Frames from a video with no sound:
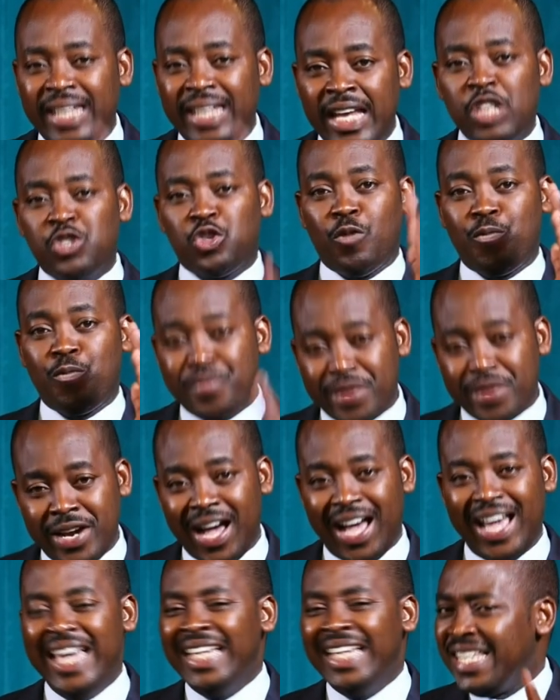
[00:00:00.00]
days of
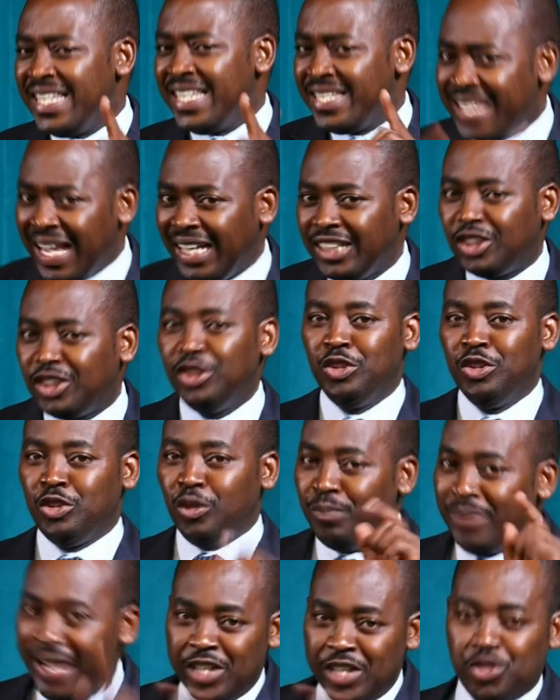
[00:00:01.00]
prayer just
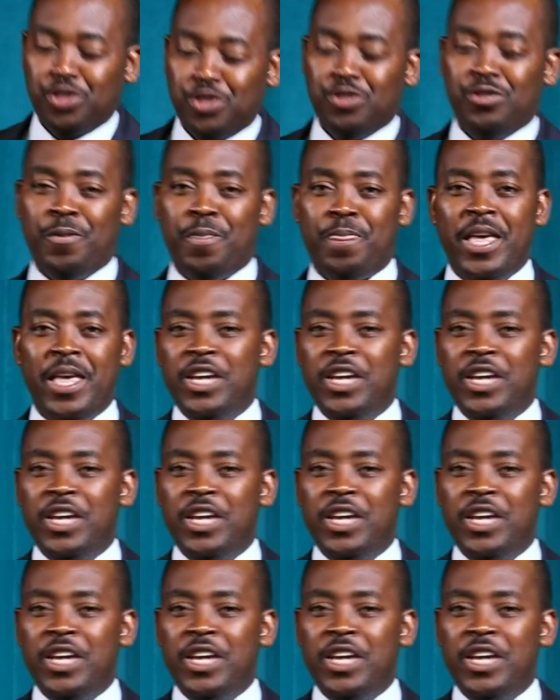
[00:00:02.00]
to bless you,